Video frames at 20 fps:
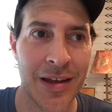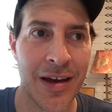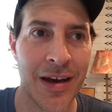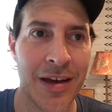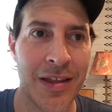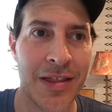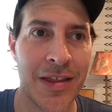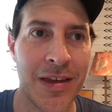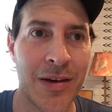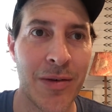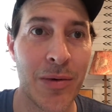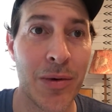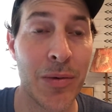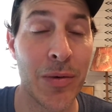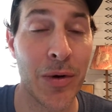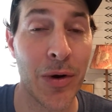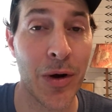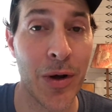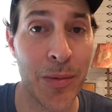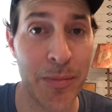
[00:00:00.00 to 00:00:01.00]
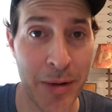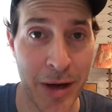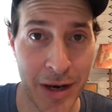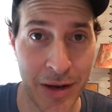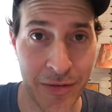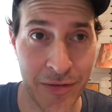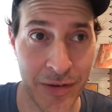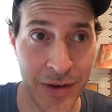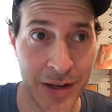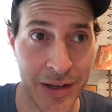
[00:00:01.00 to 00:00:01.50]
I think we would all
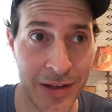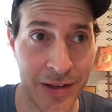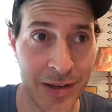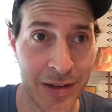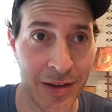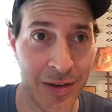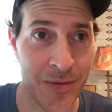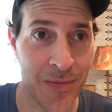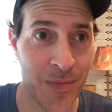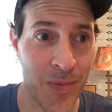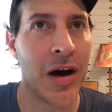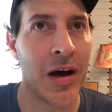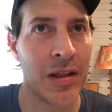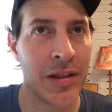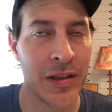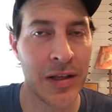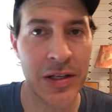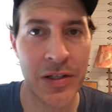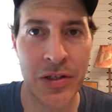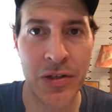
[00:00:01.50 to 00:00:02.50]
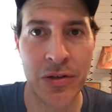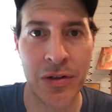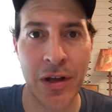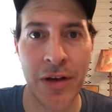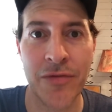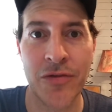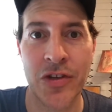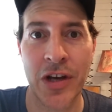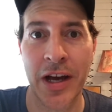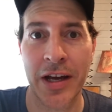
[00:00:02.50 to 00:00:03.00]
benefit. Unless you
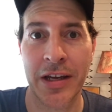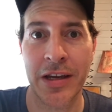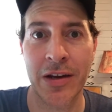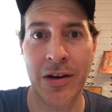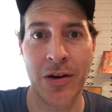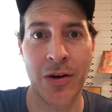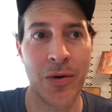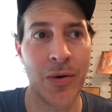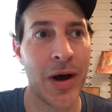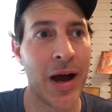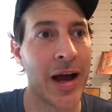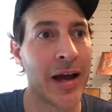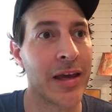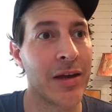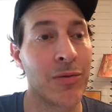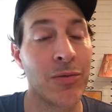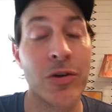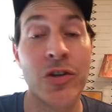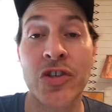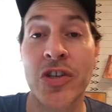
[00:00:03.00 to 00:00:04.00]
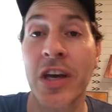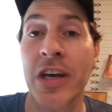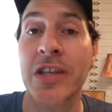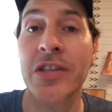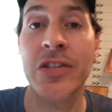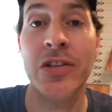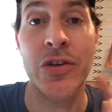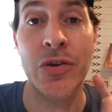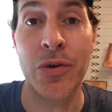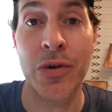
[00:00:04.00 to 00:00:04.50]
love Jack Kerouac, in which
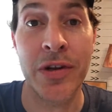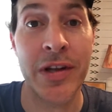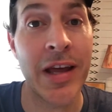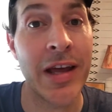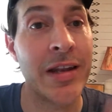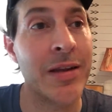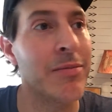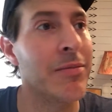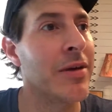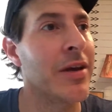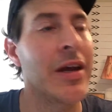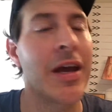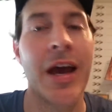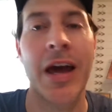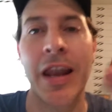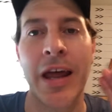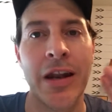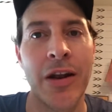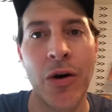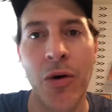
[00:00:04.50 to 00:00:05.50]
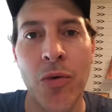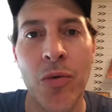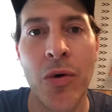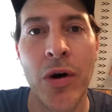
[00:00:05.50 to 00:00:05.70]
case you're dead to me and I don't